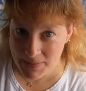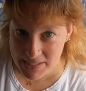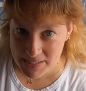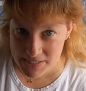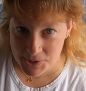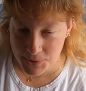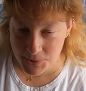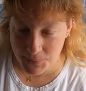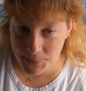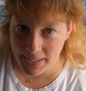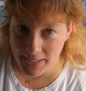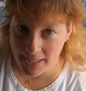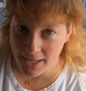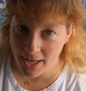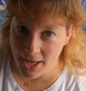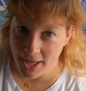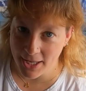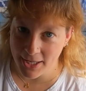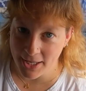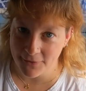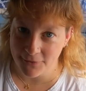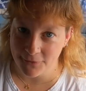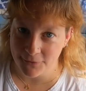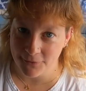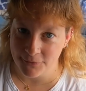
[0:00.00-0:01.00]
be doing
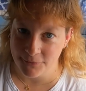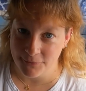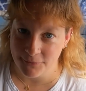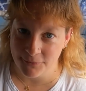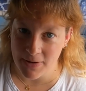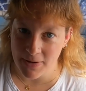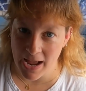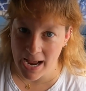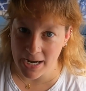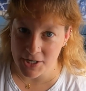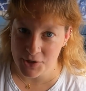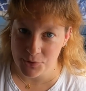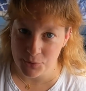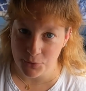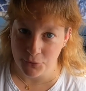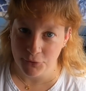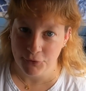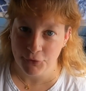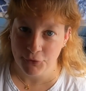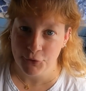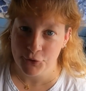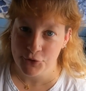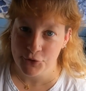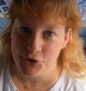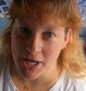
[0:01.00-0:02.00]
a actual
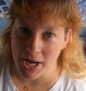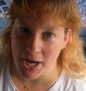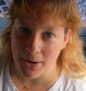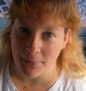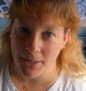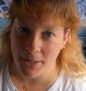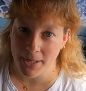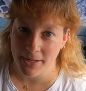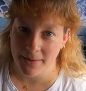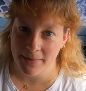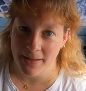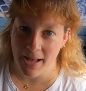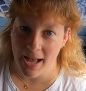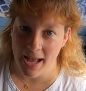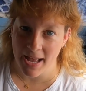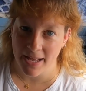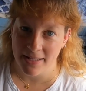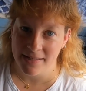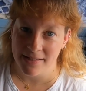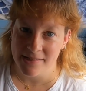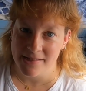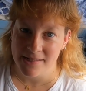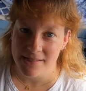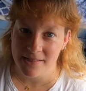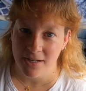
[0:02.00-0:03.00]
full shower
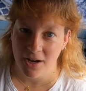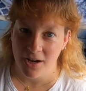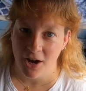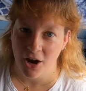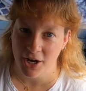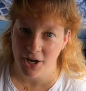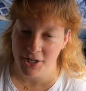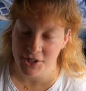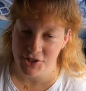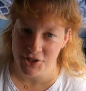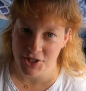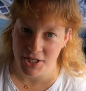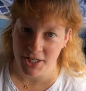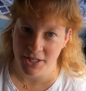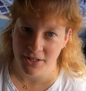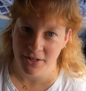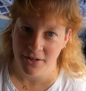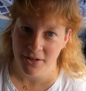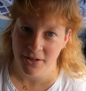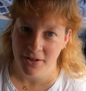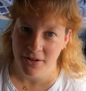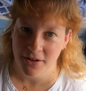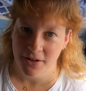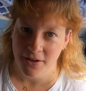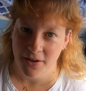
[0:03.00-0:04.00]
and hygiene
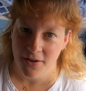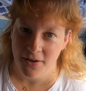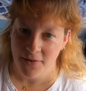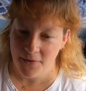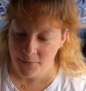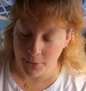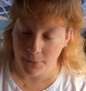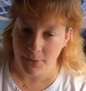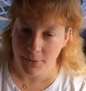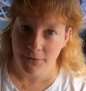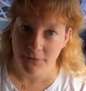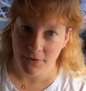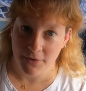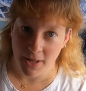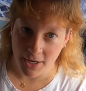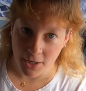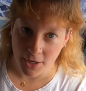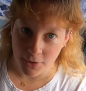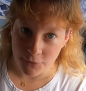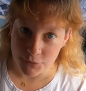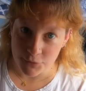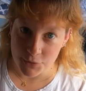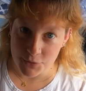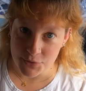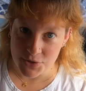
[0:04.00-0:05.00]
of like
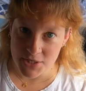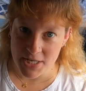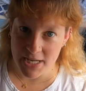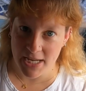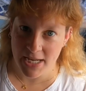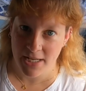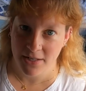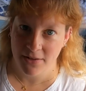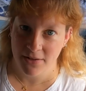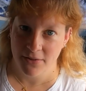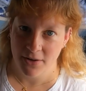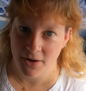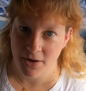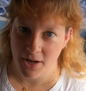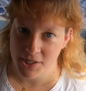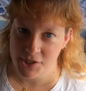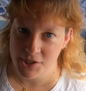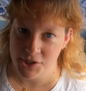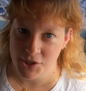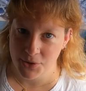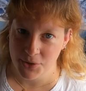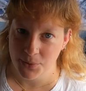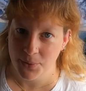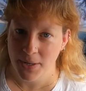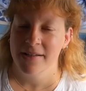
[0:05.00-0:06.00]
a routine that I
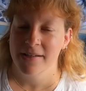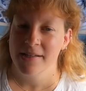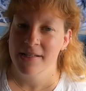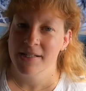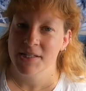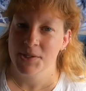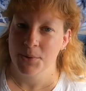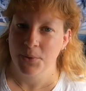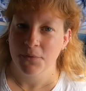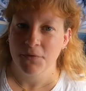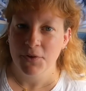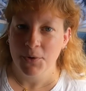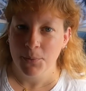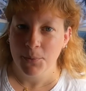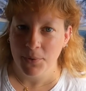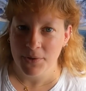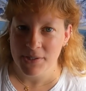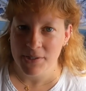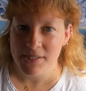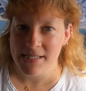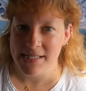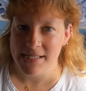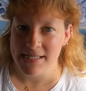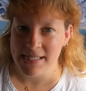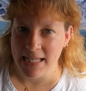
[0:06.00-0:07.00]
do. So if you
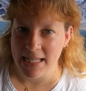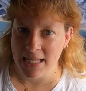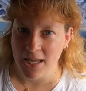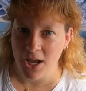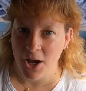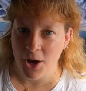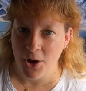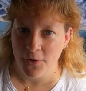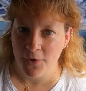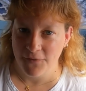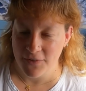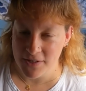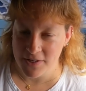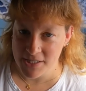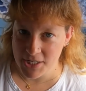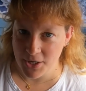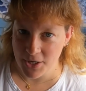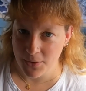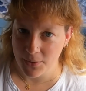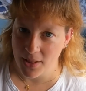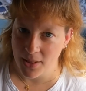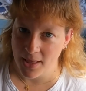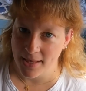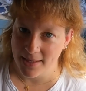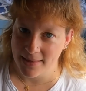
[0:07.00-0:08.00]
want to see a video
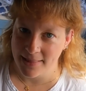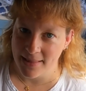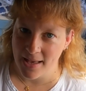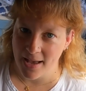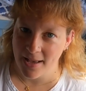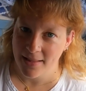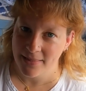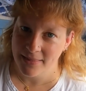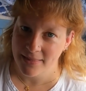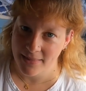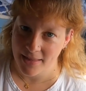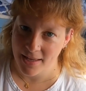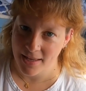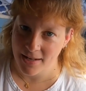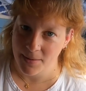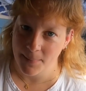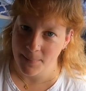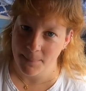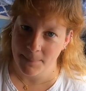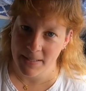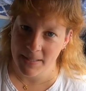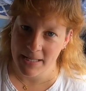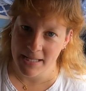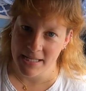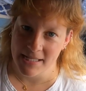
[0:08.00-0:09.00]
like that, then
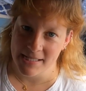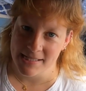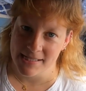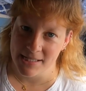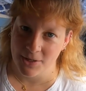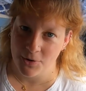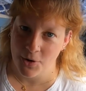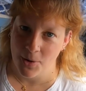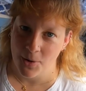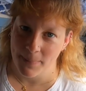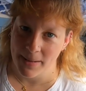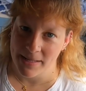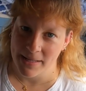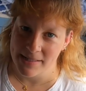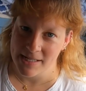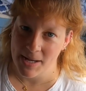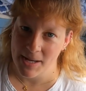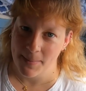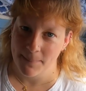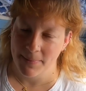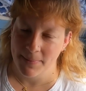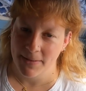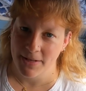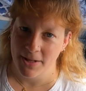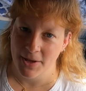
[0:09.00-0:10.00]
please comment
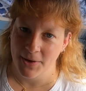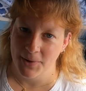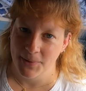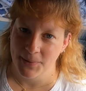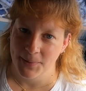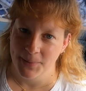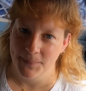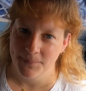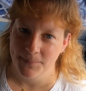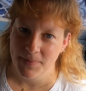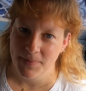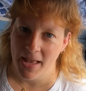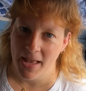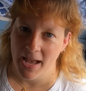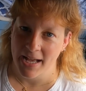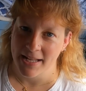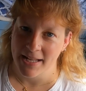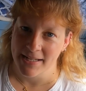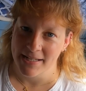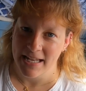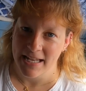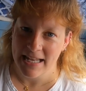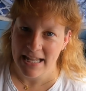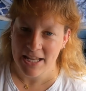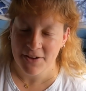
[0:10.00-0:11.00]
down below
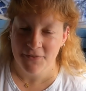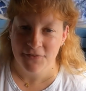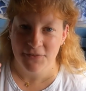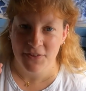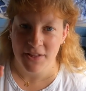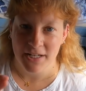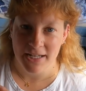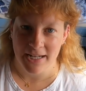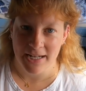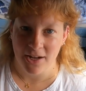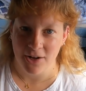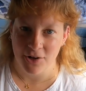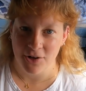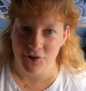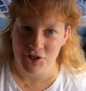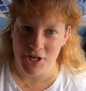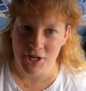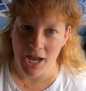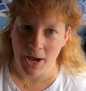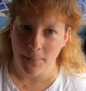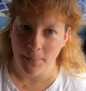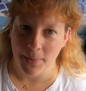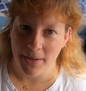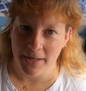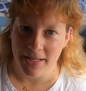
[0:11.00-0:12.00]
and leave the little
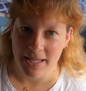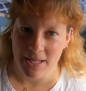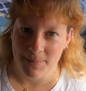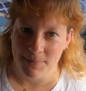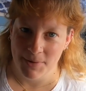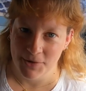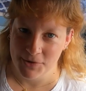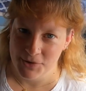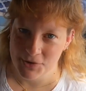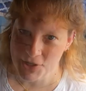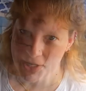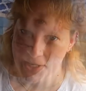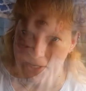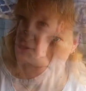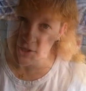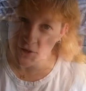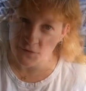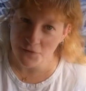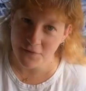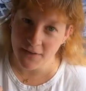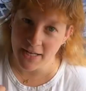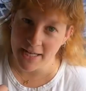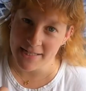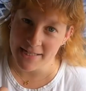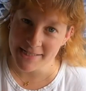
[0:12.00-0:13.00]
shower emoji.
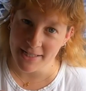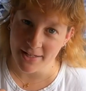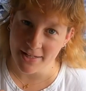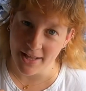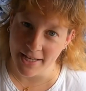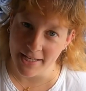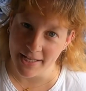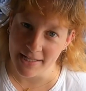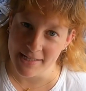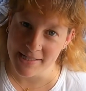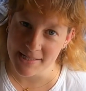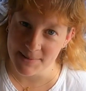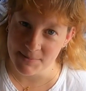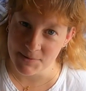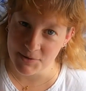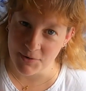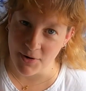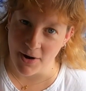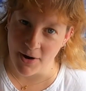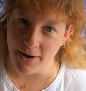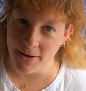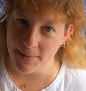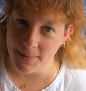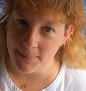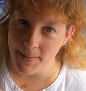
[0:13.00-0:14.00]
Don't forget to like and
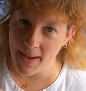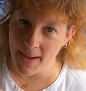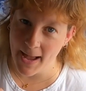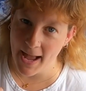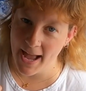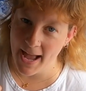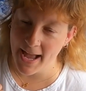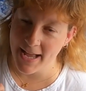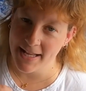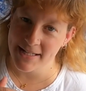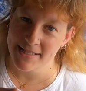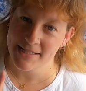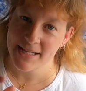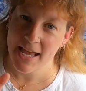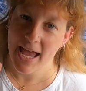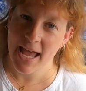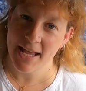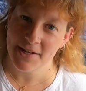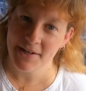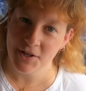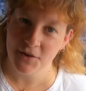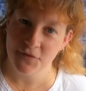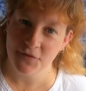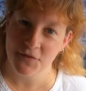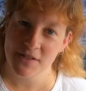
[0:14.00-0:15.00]
subscribe, and
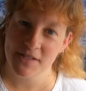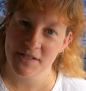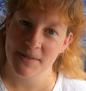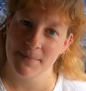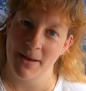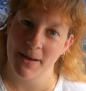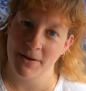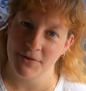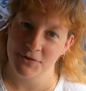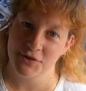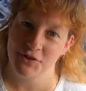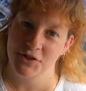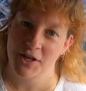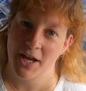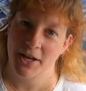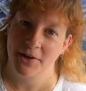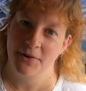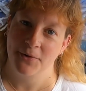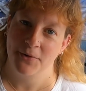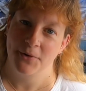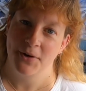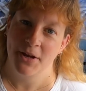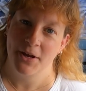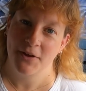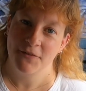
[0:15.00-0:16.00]
head over to Mel's
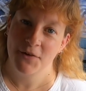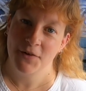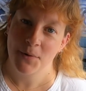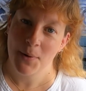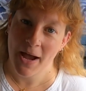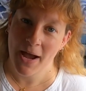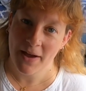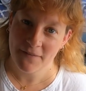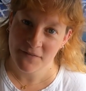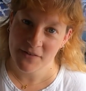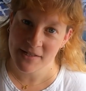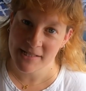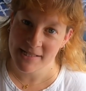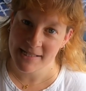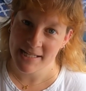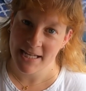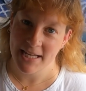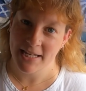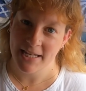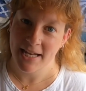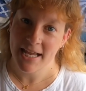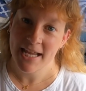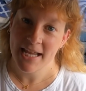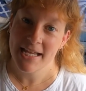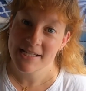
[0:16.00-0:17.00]
channel if you haven't
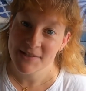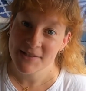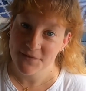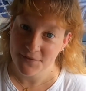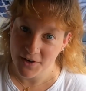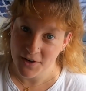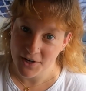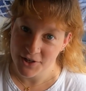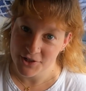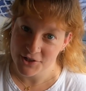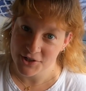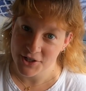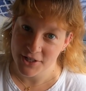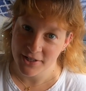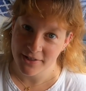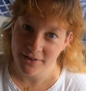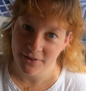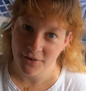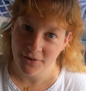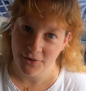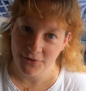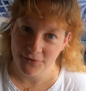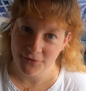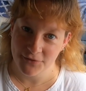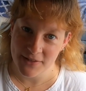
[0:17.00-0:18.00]
seen his version
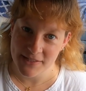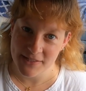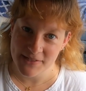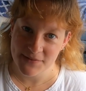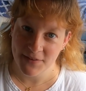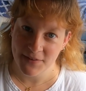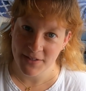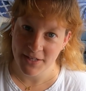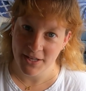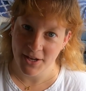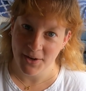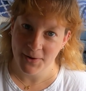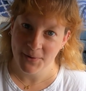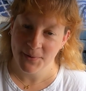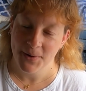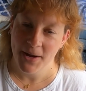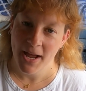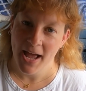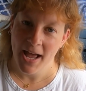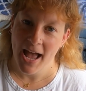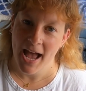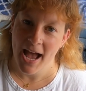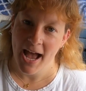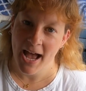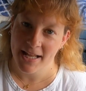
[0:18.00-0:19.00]
of this video,
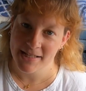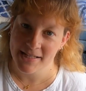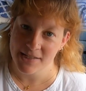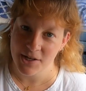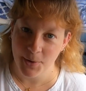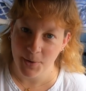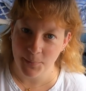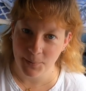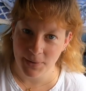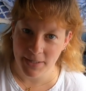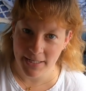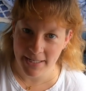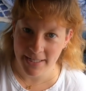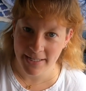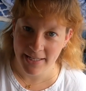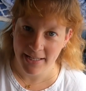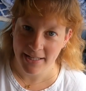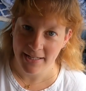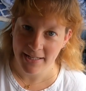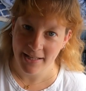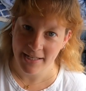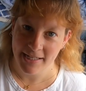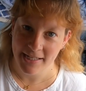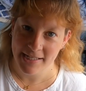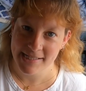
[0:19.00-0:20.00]
and I will link
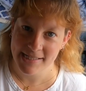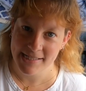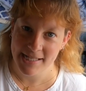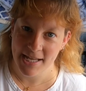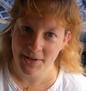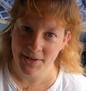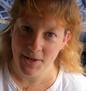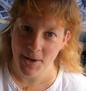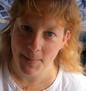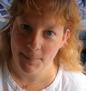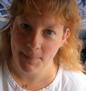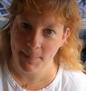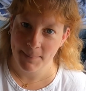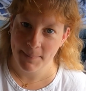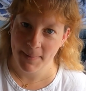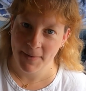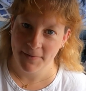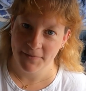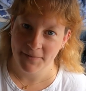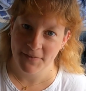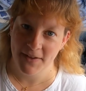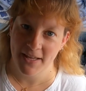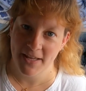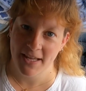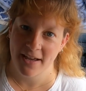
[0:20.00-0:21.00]
it, like I said, up
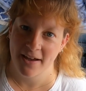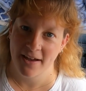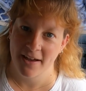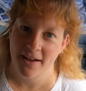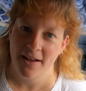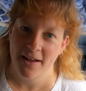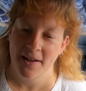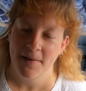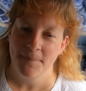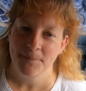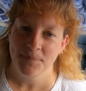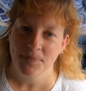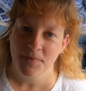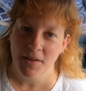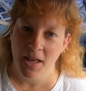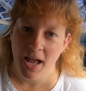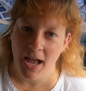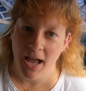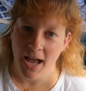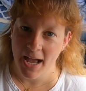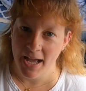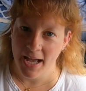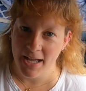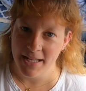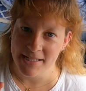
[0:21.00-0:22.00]
above here.
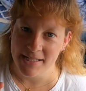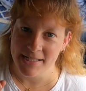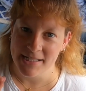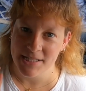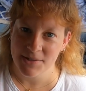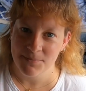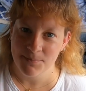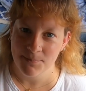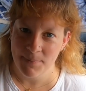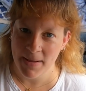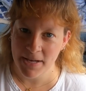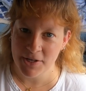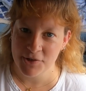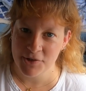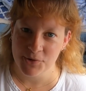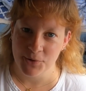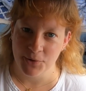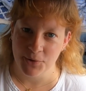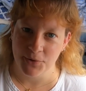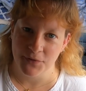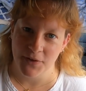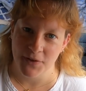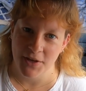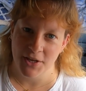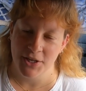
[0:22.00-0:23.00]
And make
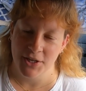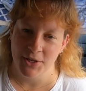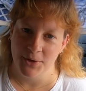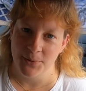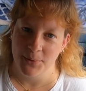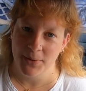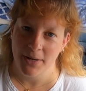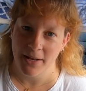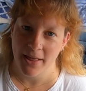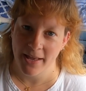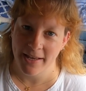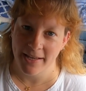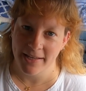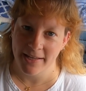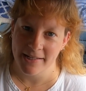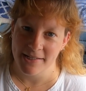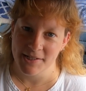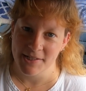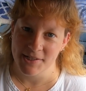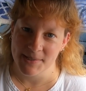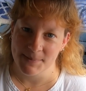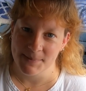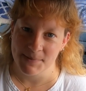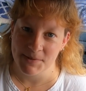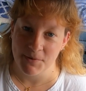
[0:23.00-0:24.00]
sure that you like
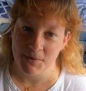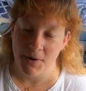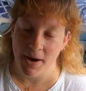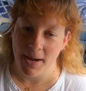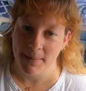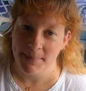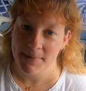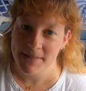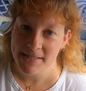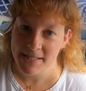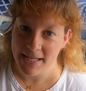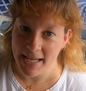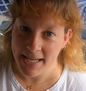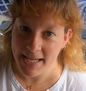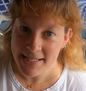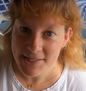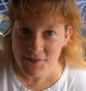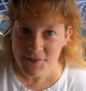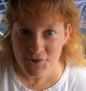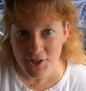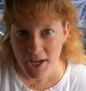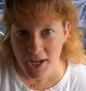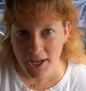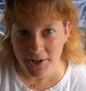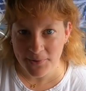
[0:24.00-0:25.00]
and subscribe to
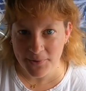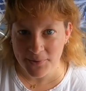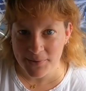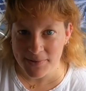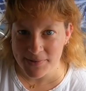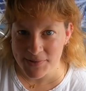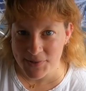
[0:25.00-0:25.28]
his channel